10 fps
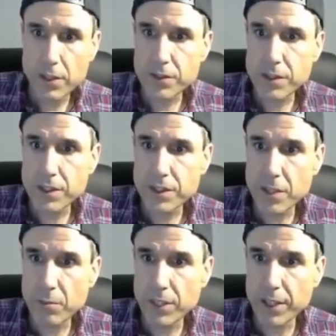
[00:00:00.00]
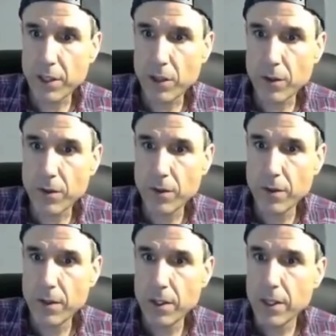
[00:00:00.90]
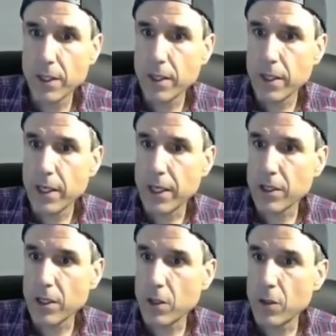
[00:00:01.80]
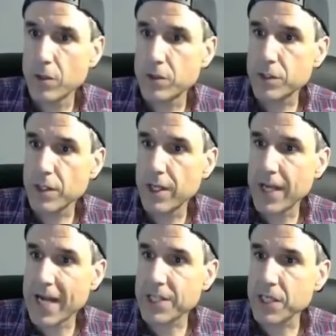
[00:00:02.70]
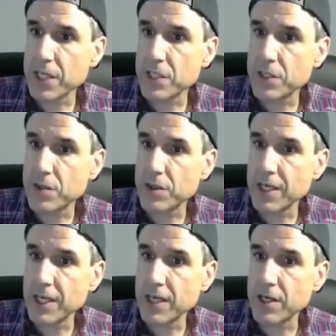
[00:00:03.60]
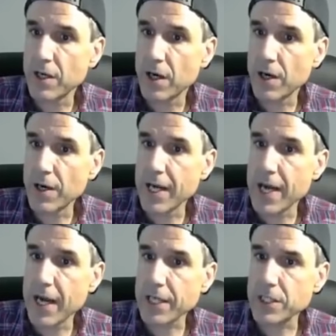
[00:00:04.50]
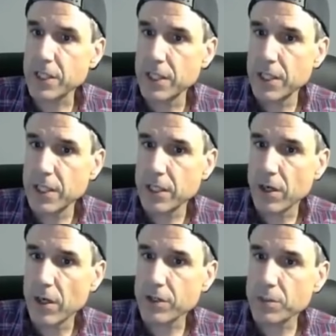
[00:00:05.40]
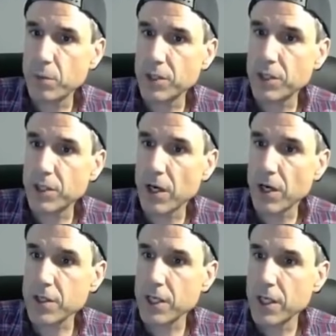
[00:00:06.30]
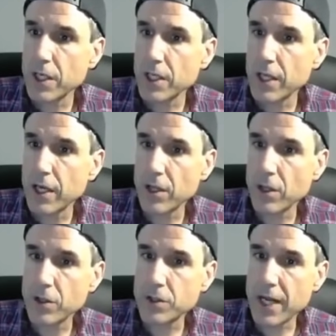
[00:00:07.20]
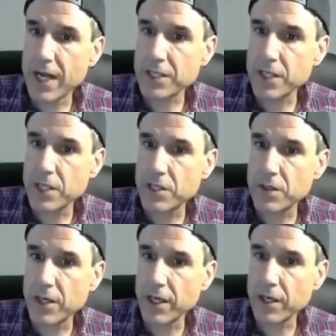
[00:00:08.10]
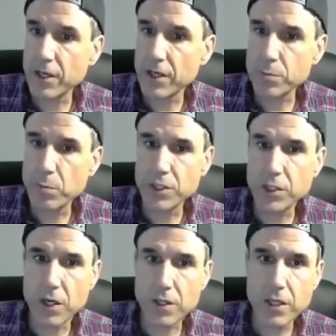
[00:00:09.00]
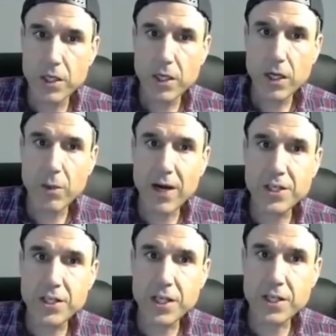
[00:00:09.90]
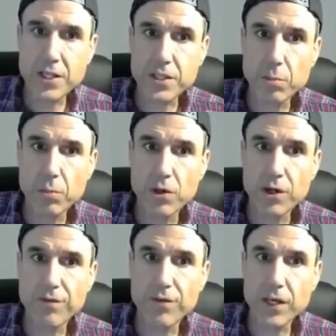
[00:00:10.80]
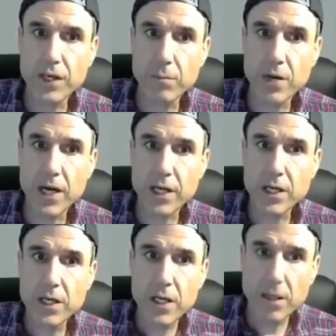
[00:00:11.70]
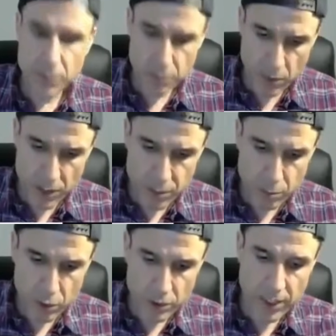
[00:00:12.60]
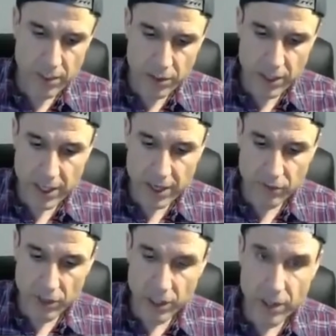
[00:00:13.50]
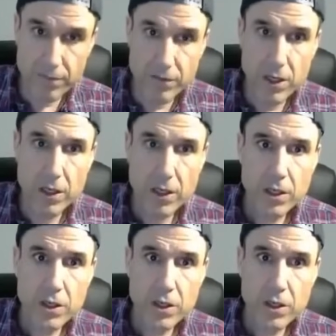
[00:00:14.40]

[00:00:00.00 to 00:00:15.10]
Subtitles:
Here's the assembly code. It loads an ASCII string into RAX, calls put chars, then it loads an ASCII string and calls put chars. Now watch this. This will blow your fucking mind. I'm the smartest programmer that ever lived.